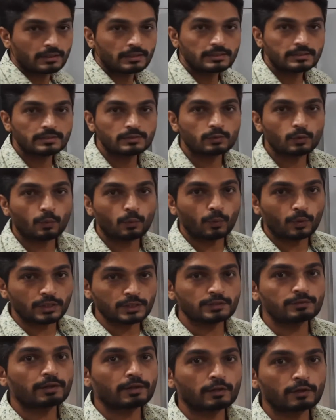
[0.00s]
So what
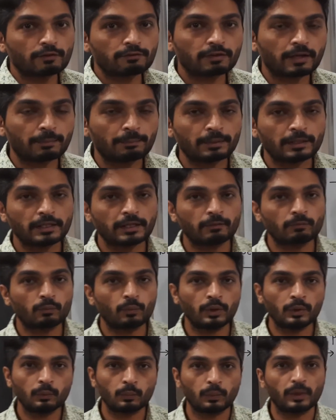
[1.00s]
is value of capital
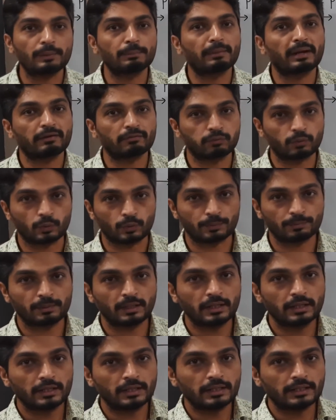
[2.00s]
M1? 1 by 4.
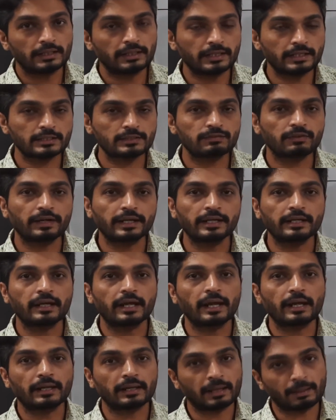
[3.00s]
Let us find
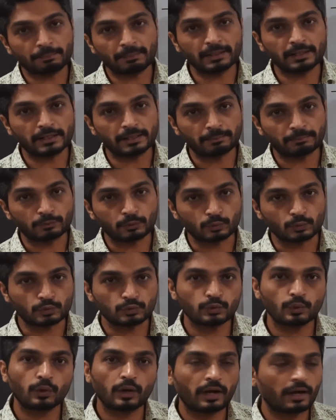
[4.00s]
capital M2.
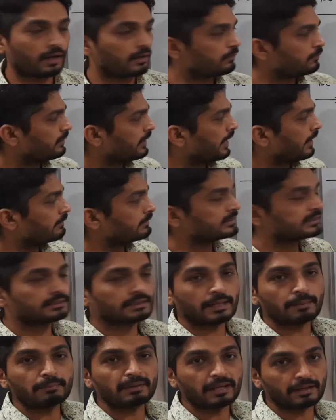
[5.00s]
So we have a
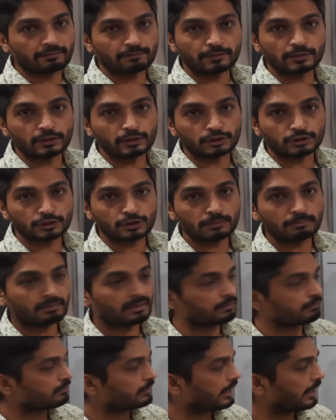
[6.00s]
same definition,
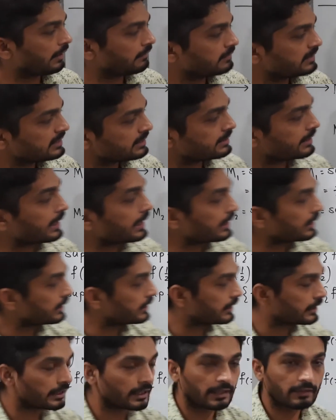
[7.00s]
but we have a second
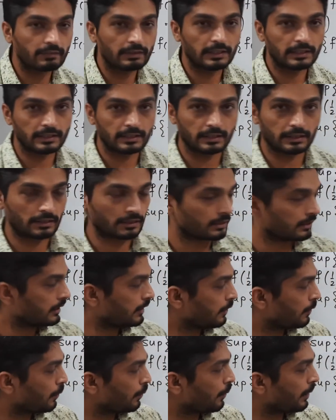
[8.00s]
interval here.
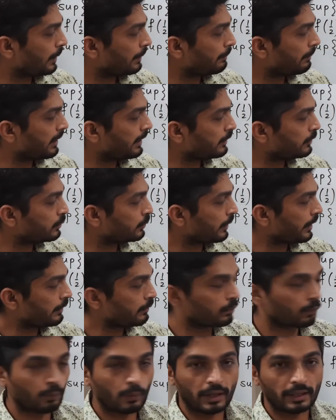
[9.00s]
1 by 2
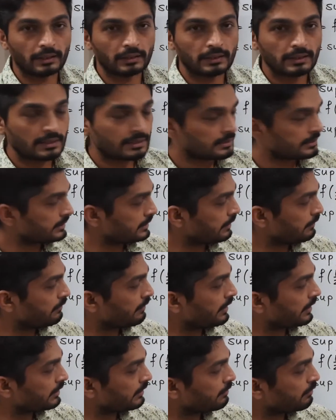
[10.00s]
and 1. See,
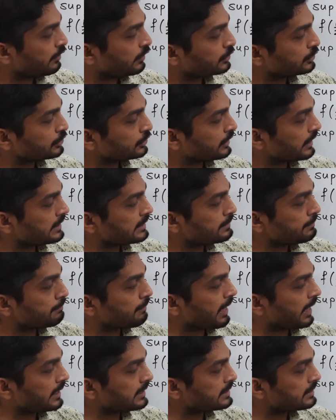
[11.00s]
where the function has a
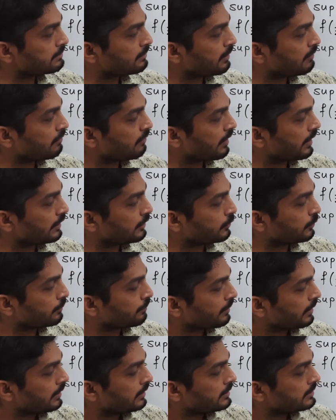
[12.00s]
maximum value,
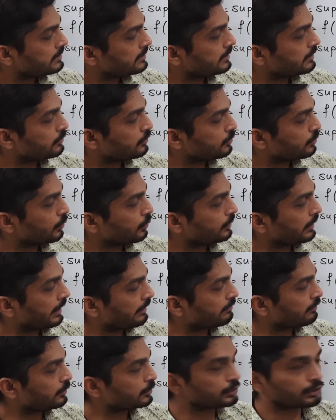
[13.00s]
see, you know that
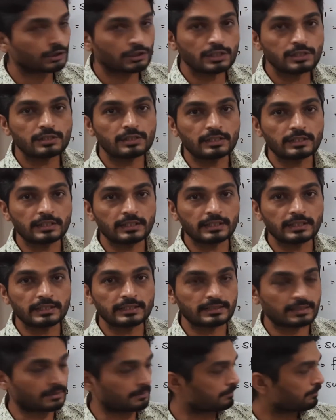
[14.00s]
function is
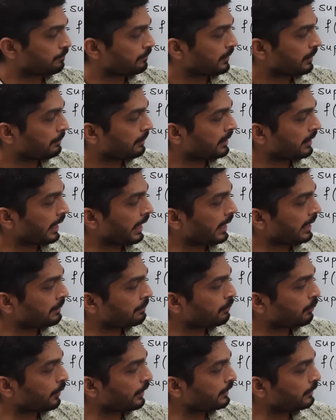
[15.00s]
increasing, but at
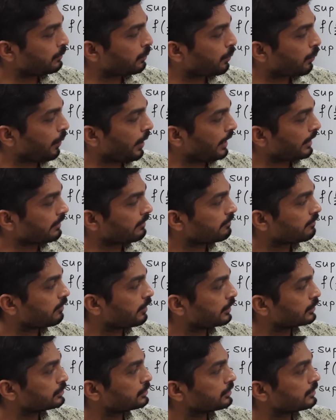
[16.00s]
point 1,
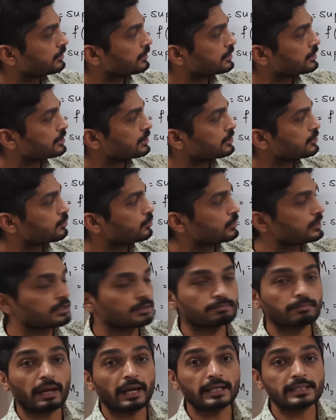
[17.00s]
function reaches to its
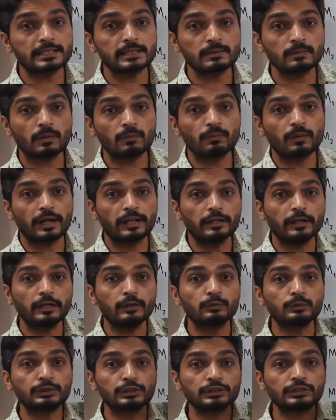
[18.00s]
maximum value, and
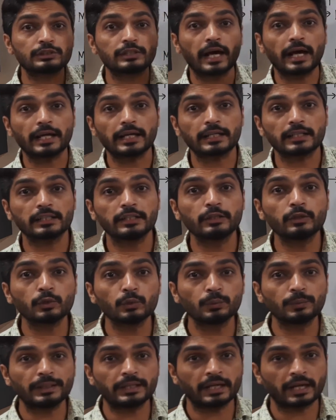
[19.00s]
which is directly 2
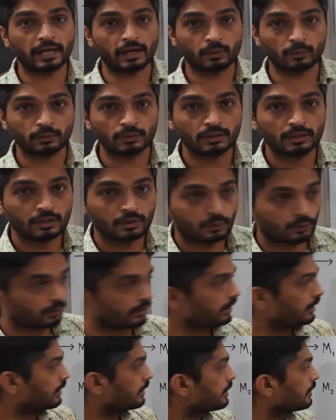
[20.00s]
we have,
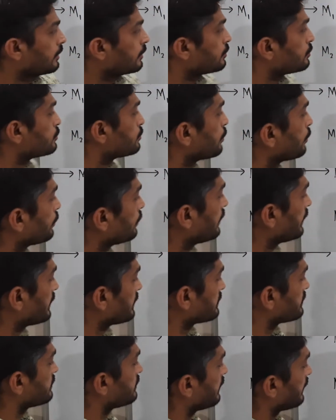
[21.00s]
okay? So let
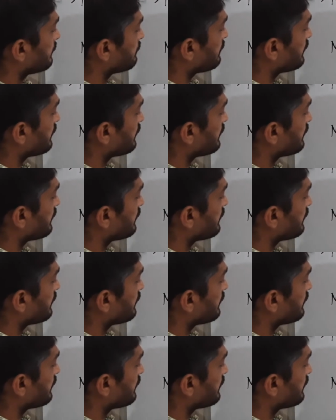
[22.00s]
me